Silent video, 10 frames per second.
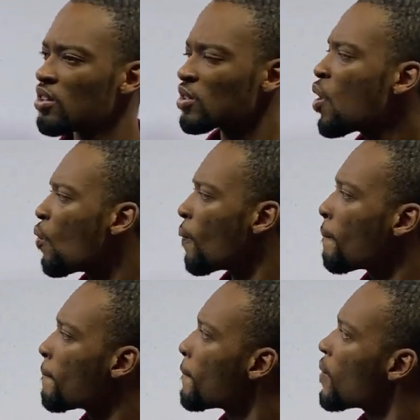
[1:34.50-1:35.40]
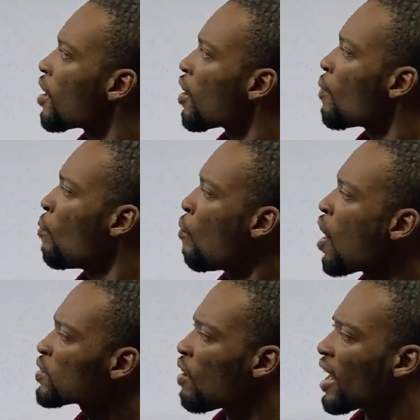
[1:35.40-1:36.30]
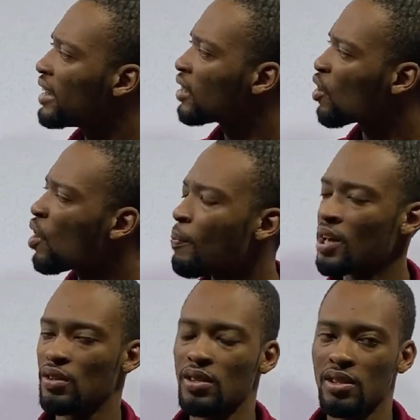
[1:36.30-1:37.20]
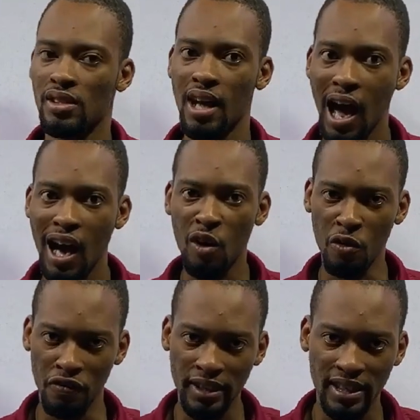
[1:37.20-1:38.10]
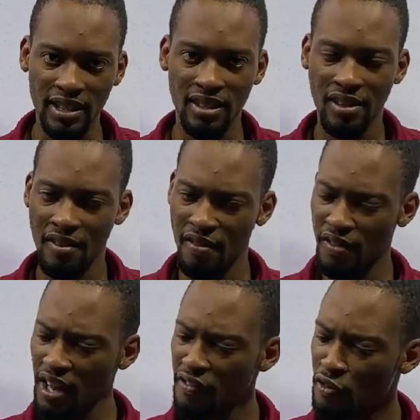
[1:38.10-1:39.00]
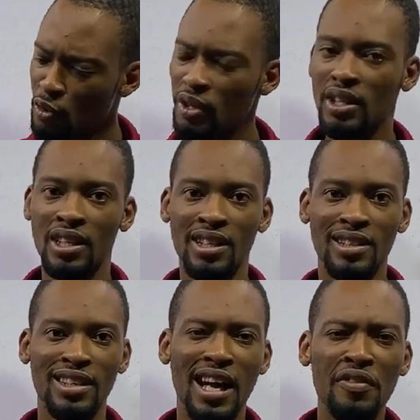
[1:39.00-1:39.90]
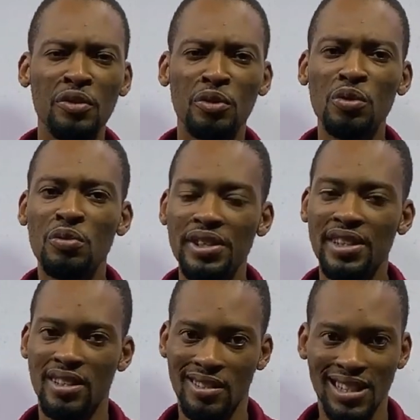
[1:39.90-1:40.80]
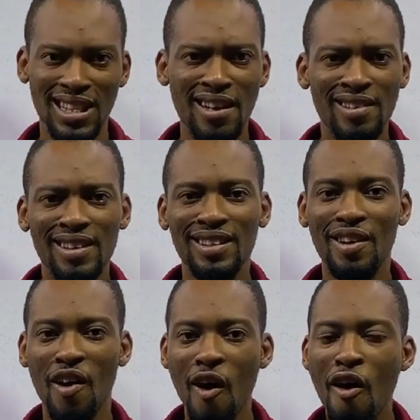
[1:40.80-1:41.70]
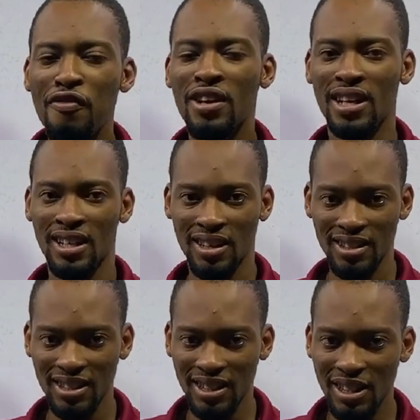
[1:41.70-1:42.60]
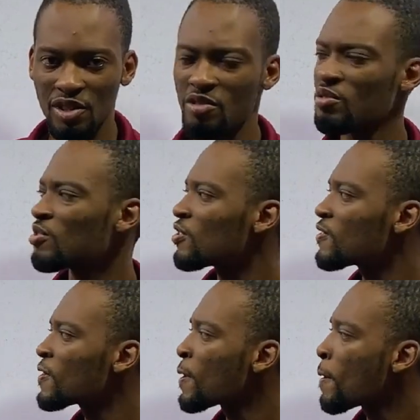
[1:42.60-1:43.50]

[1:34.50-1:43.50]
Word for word: So, most organic compounds are covalent. Therefore, they have to do with sharing of electrons.